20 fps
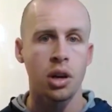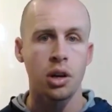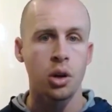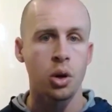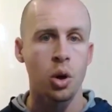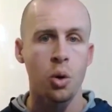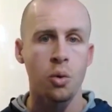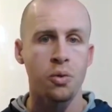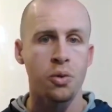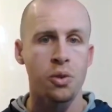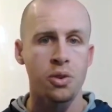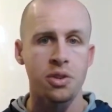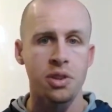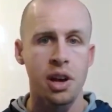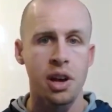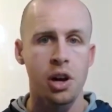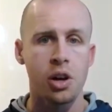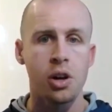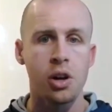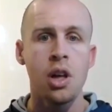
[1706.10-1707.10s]
go for
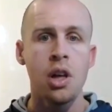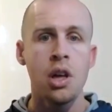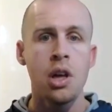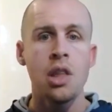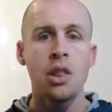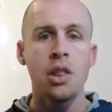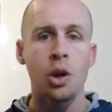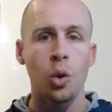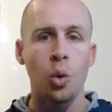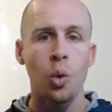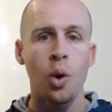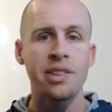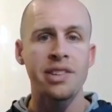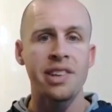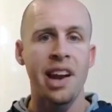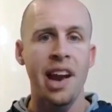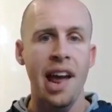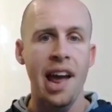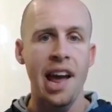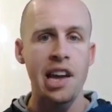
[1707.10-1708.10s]
sale. There was
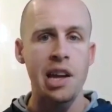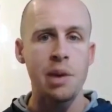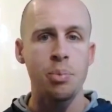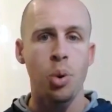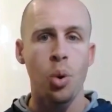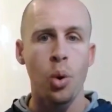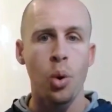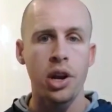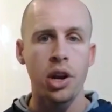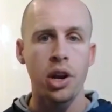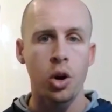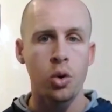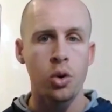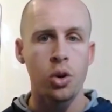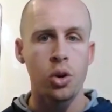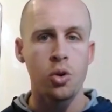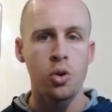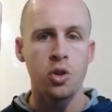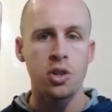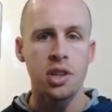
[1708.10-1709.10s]
an 8.0
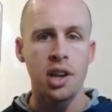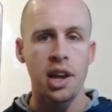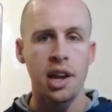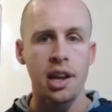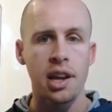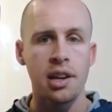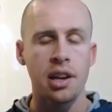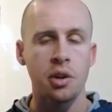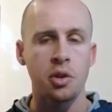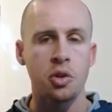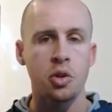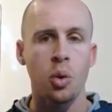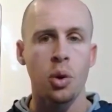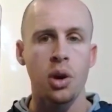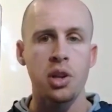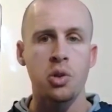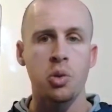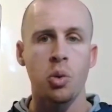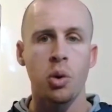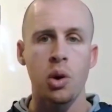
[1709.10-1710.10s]
newsstand in
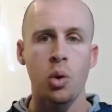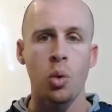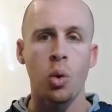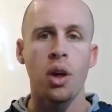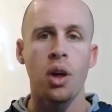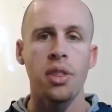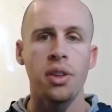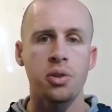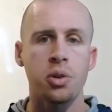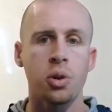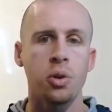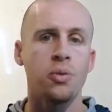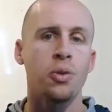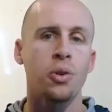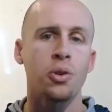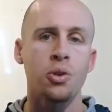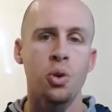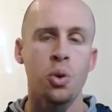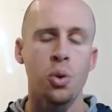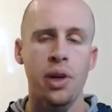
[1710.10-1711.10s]
2021 that sold for
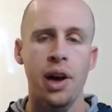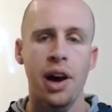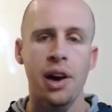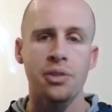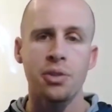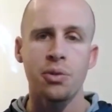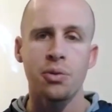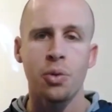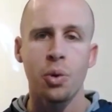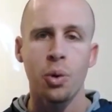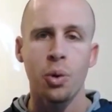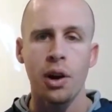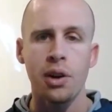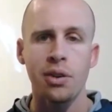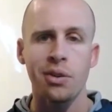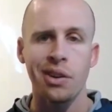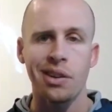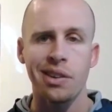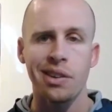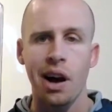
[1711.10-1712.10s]

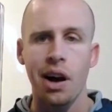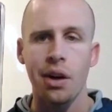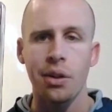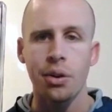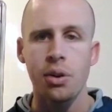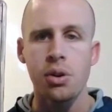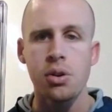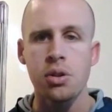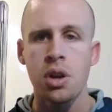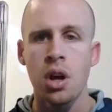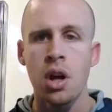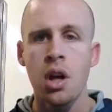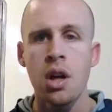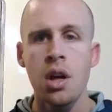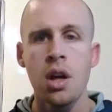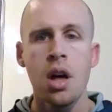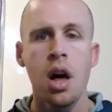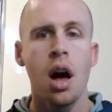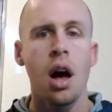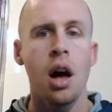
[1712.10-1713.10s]

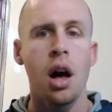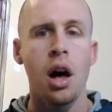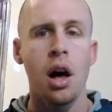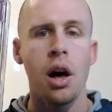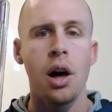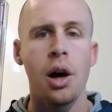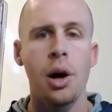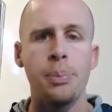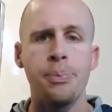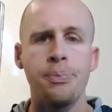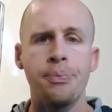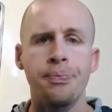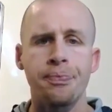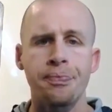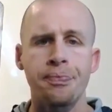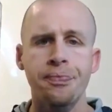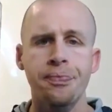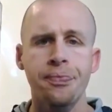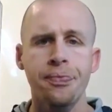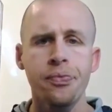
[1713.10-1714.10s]
$2,400.
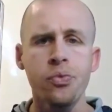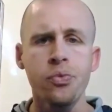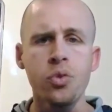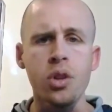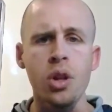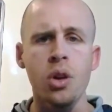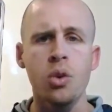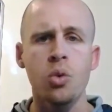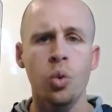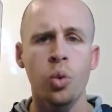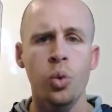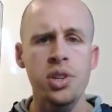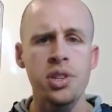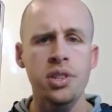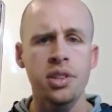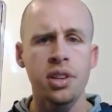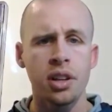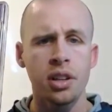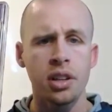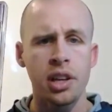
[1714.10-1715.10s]

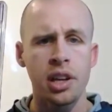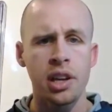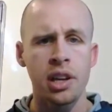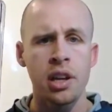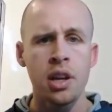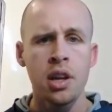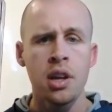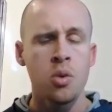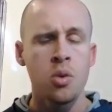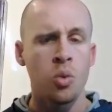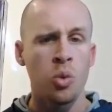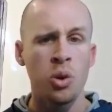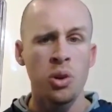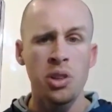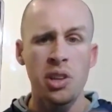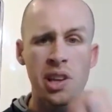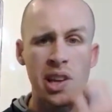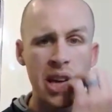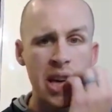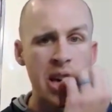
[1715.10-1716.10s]
Recently,
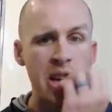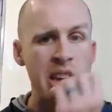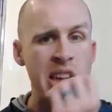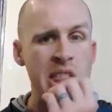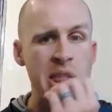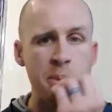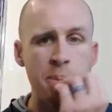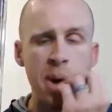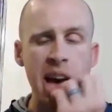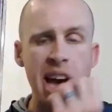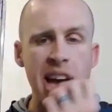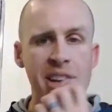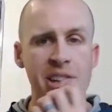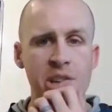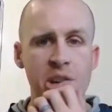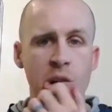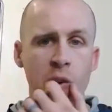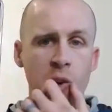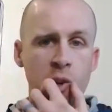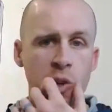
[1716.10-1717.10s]
really in the past
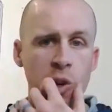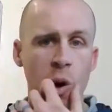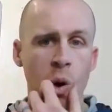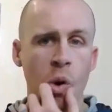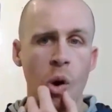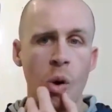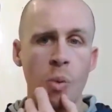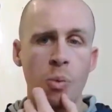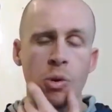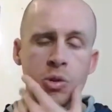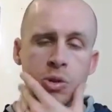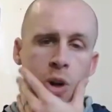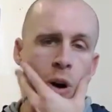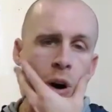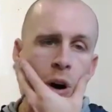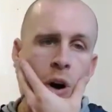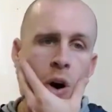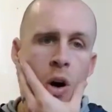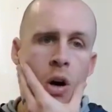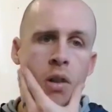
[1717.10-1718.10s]
year or so, almost
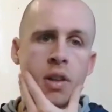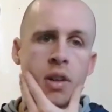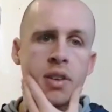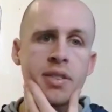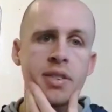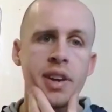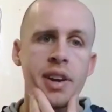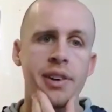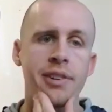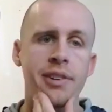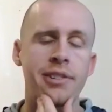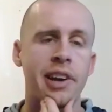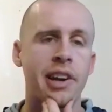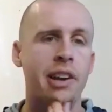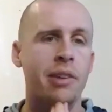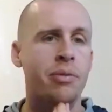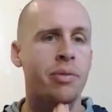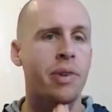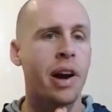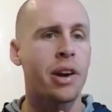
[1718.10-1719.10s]
all the sales I
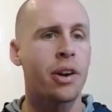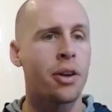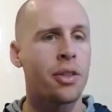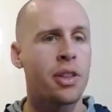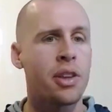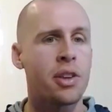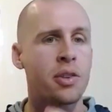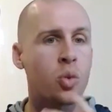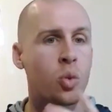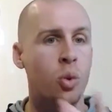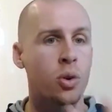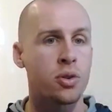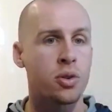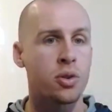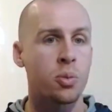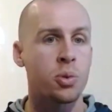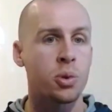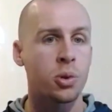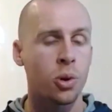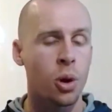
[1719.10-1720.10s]
could find on this were
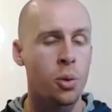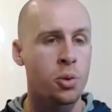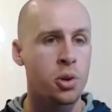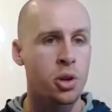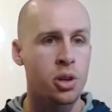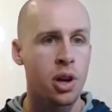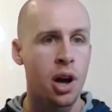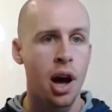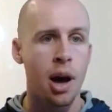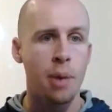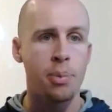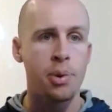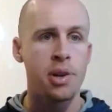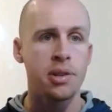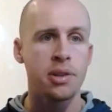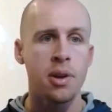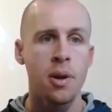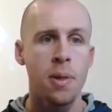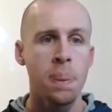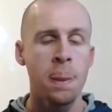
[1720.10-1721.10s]
subscription
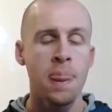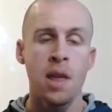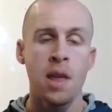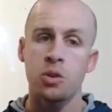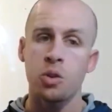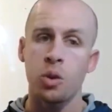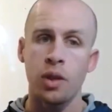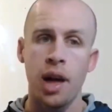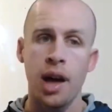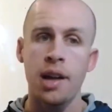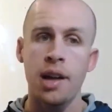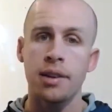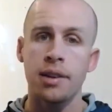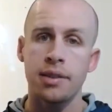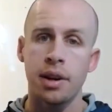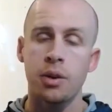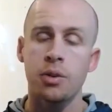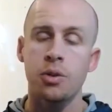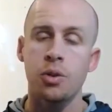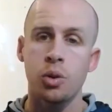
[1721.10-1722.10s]
copies. So that
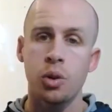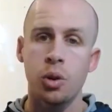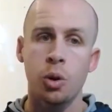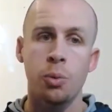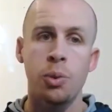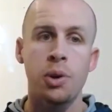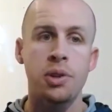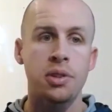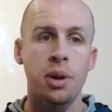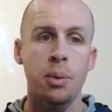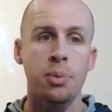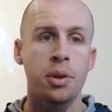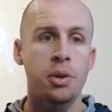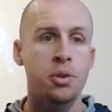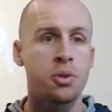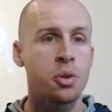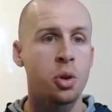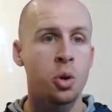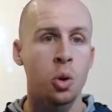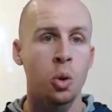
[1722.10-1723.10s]
tells you a little bit something
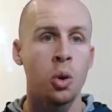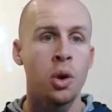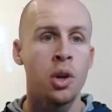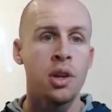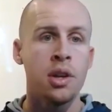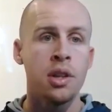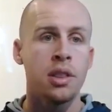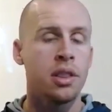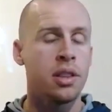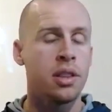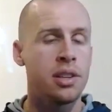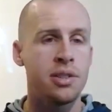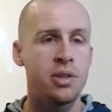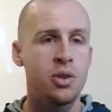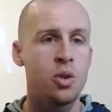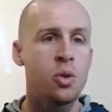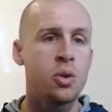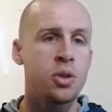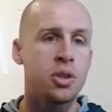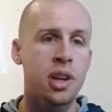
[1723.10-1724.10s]
too. These
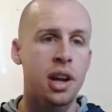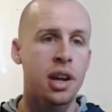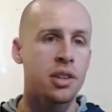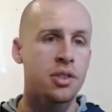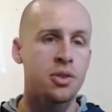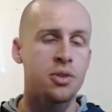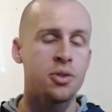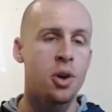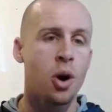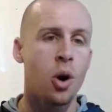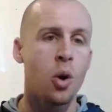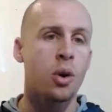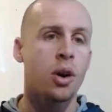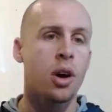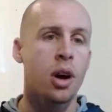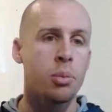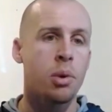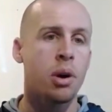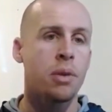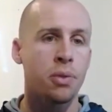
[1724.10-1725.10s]
newsstands don't
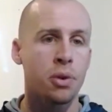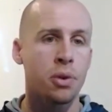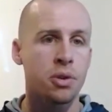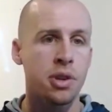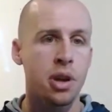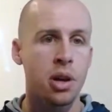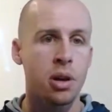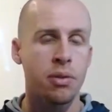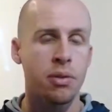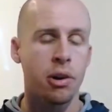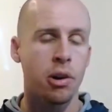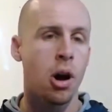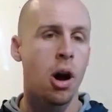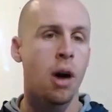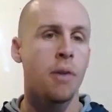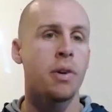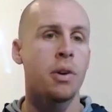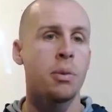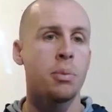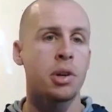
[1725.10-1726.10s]
come up for sale very
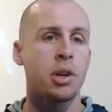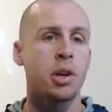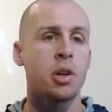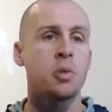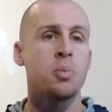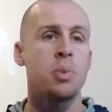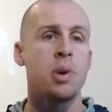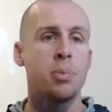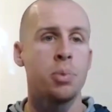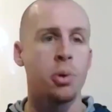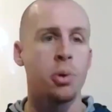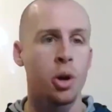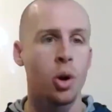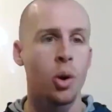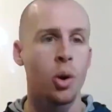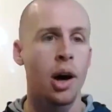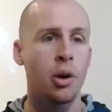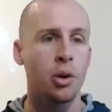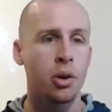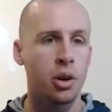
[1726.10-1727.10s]
often because people know
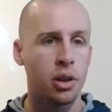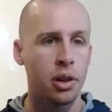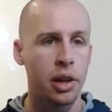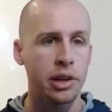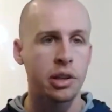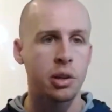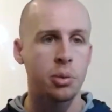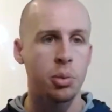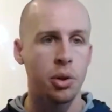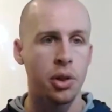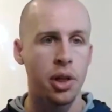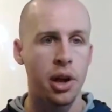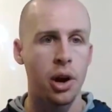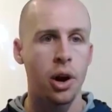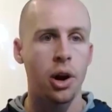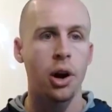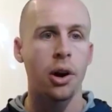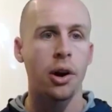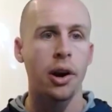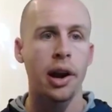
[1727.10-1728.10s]
how collectible they
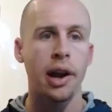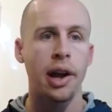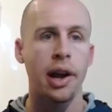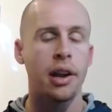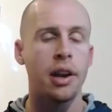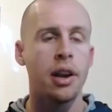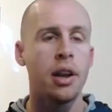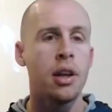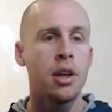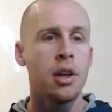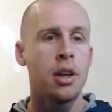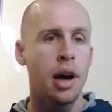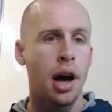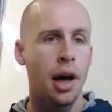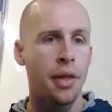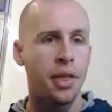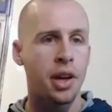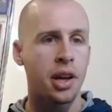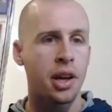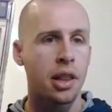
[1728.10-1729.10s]
are. And I
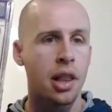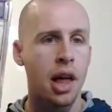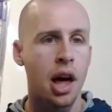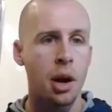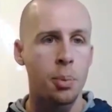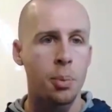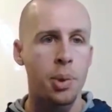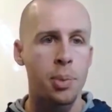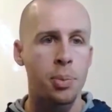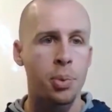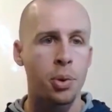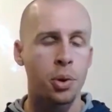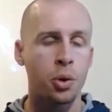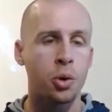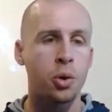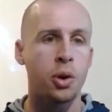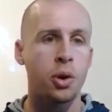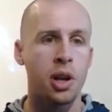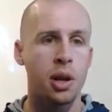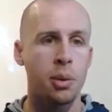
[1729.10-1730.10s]
think a lot of people,
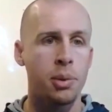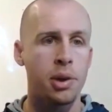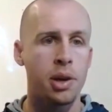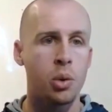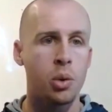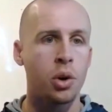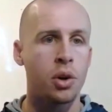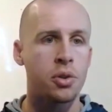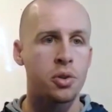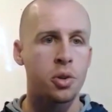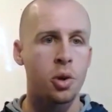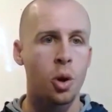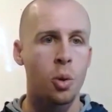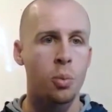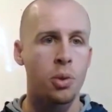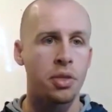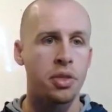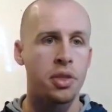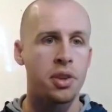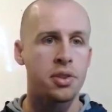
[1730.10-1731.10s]
including me, would assume
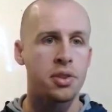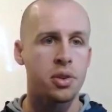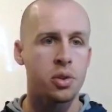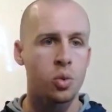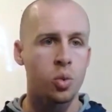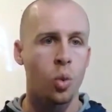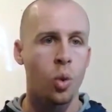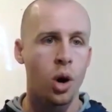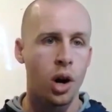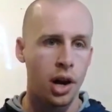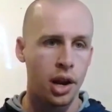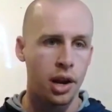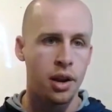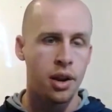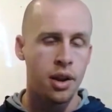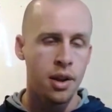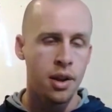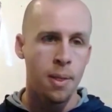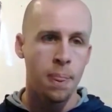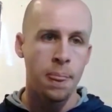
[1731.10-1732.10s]
that this is one
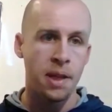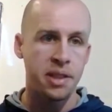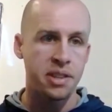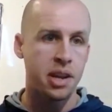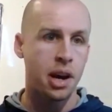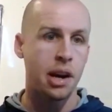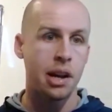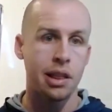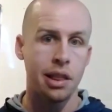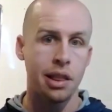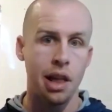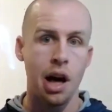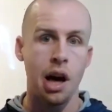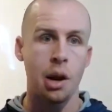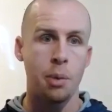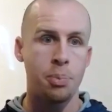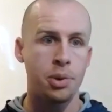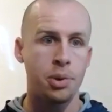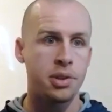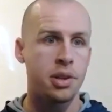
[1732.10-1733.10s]
that's got a lot
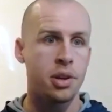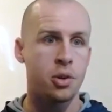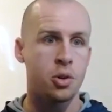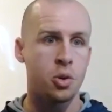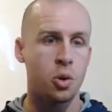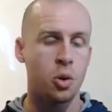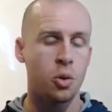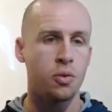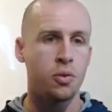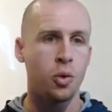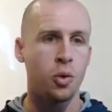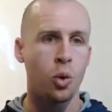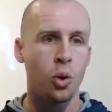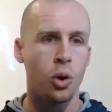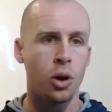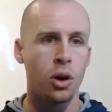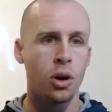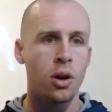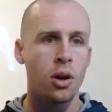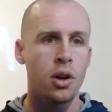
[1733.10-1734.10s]
of potential
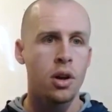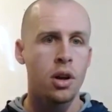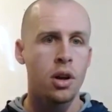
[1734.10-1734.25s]
for